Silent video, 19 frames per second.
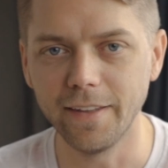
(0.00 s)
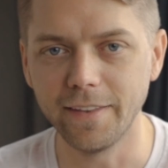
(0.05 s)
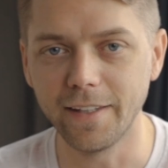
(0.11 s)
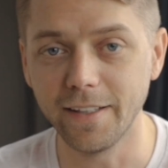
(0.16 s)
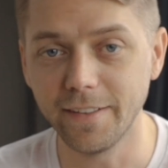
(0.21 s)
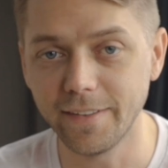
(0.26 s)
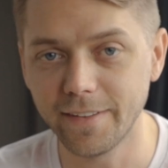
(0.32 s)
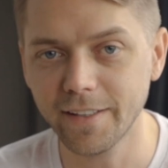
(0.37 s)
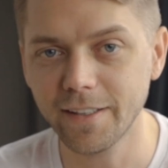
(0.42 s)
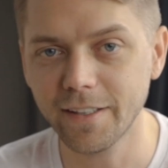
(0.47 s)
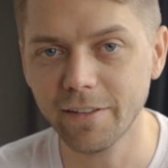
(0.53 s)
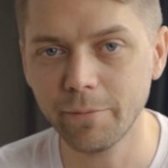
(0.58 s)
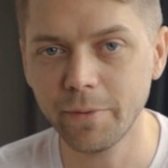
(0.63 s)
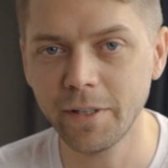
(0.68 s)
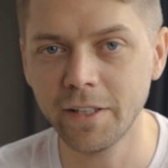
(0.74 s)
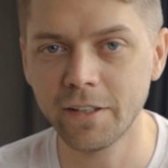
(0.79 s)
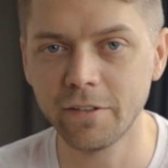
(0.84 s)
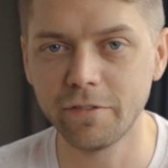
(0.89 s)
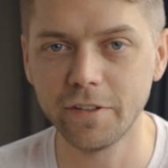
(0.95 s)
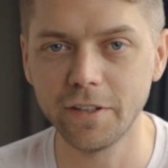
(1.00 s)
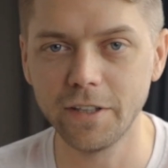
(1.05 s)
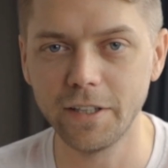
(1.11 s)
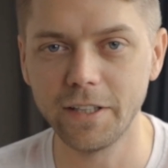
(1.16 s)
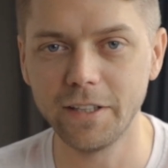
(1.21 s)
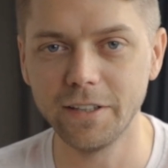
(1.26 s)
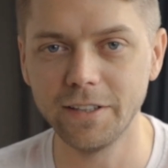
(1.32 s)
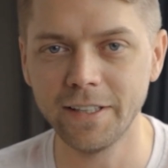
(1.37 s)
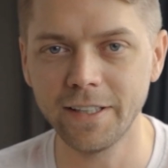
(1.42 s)
They did give me an
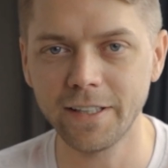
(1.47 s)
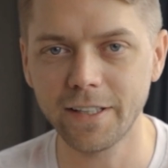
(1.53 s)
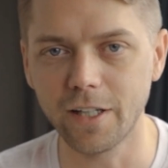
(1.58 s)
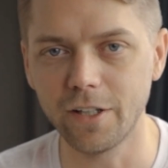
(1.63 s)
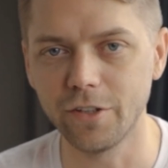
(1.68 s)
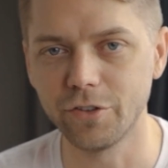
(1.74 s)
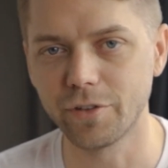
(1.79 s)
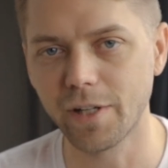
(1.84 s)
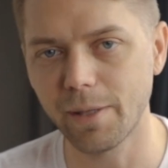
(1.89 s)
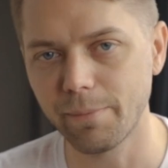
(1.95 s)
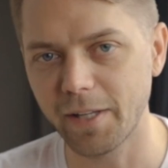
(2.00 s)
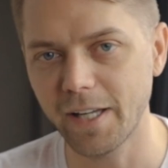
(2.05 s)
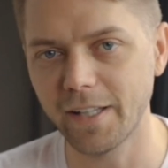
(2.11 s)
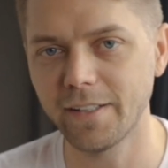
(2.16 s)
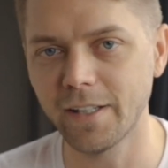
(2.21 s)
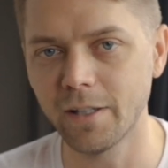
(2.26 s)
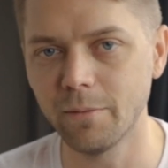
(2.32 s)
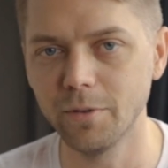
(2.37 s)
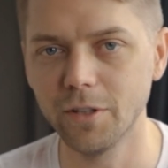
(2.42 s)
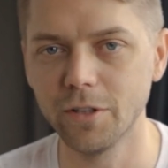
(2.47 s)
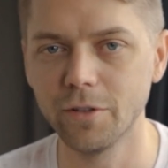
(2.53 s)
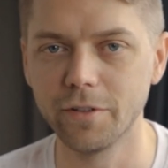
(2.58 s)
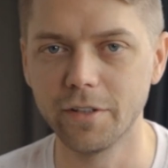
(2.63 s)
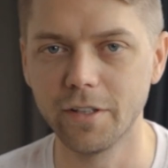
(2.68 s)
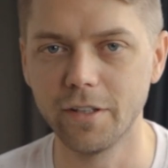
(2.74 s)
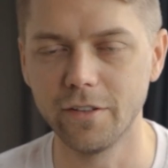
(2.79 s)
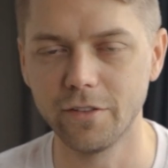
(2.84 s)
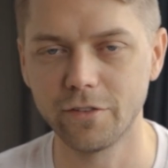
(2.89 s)
affiliate link. I'll drop that down below
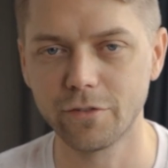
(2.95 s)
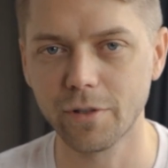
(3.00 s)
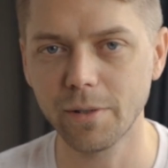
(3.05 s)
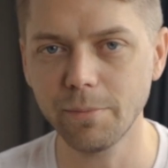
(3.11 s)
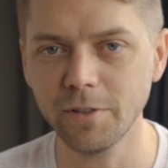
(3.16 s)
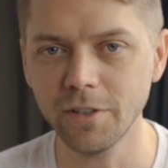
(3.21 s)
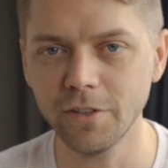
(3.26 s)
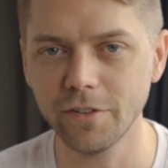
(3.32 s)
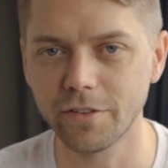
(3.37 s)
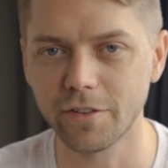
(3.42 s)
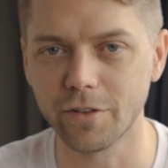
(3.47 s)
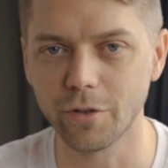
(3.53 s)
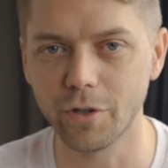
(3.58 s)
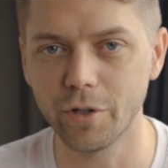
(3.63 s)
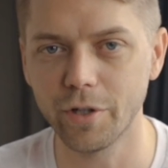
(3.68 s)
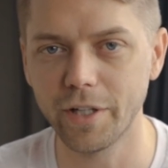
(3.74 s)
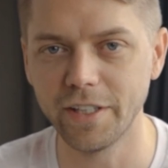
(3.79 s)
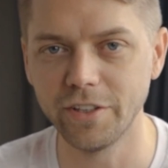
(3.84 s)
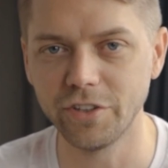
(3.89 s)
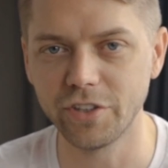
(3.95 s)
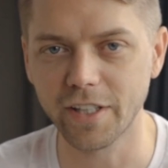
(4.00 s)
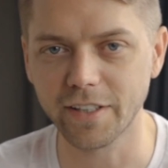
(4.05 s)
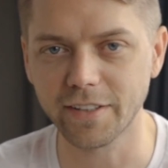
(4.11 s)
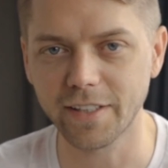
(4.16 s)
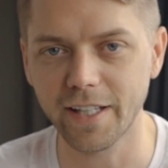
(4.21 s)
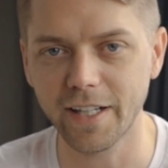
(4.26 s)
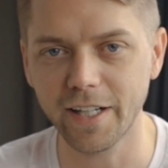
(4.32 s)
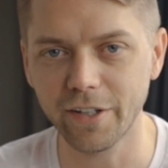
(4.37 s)
in the description, so go ahead and
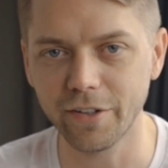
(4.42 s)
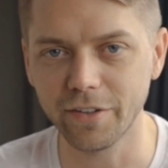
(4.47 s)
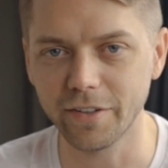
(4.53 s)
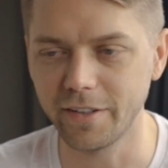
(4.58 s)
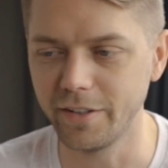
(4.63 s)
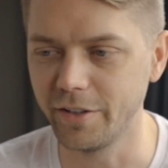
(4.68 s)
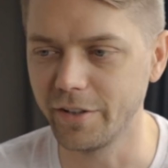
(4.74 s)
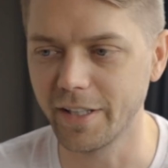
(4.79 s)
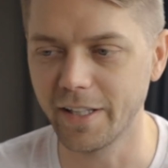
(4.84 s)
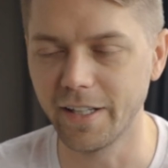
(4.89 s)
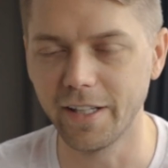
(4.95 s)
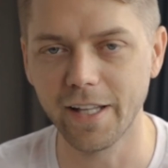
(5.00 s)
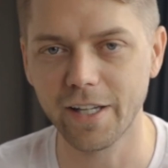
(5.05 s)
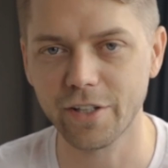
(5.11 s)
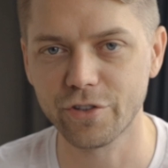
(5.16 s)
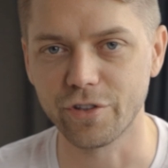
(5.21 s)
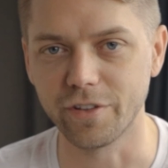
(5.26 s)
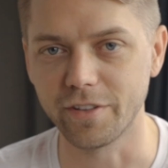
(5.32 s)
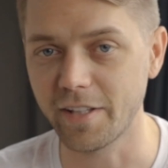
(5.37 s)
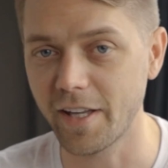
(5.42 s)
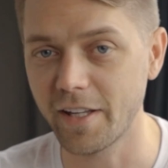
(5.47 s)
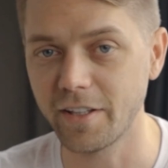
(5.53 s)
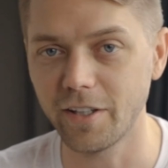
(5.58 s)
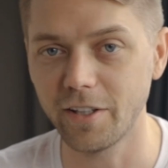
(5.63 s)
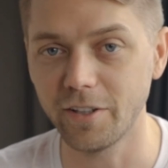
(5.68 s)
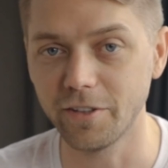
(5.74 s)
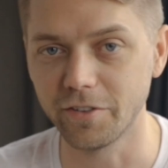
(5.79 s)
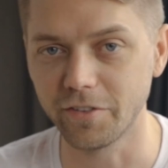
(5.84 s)
check that out. You get an extra ten
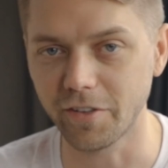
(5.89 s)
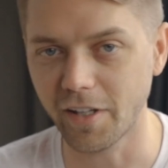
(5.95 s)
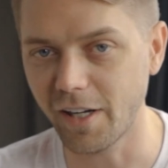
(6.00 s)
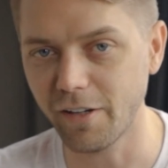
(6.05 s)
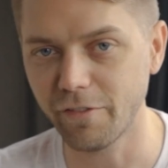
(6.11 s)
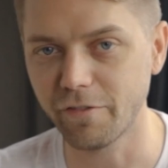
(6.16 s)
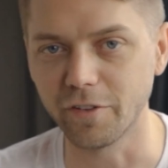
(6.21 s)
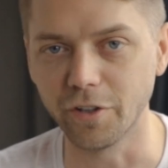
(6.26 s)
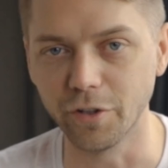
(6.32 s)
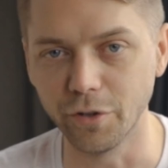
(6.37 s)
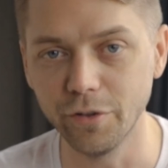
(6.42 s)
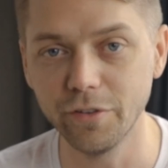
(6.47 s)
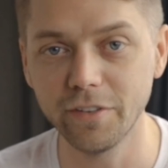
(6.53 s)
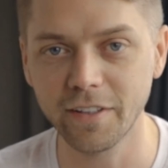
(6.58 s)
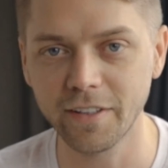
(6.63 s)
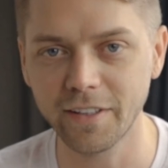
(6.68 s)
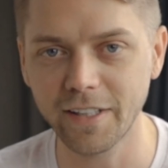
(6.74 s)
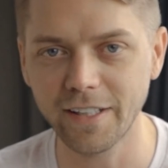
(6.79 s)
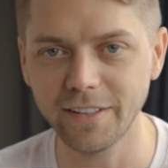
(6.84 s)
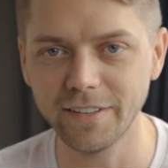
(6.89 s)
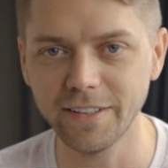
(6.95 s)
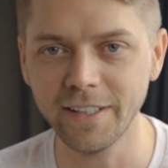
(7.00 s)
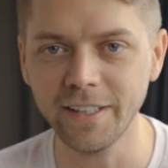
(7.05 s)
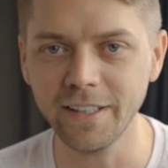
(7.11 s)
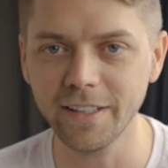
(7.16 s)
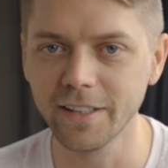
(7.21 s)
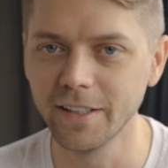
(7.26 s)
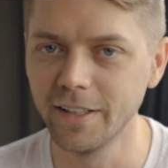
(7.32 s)
dollars off for using that
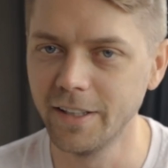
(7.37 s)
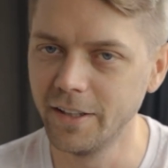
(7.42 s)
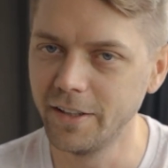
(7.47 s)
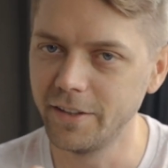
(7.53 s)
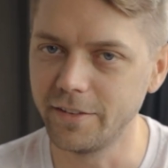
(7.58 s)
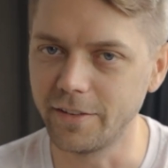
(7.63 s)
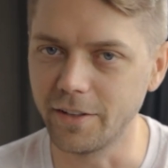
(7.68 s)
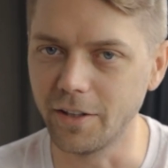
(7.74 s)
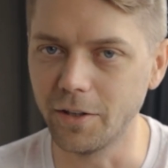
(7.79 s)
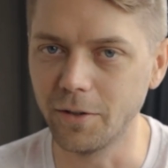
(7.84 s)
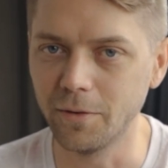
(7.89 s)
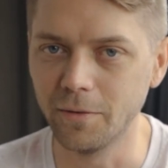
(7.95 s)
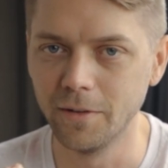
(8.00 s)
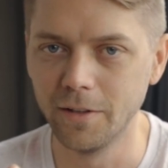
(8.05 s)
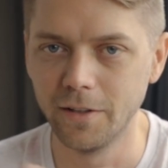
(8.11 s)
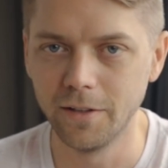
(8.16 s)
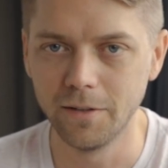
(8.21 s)
link, so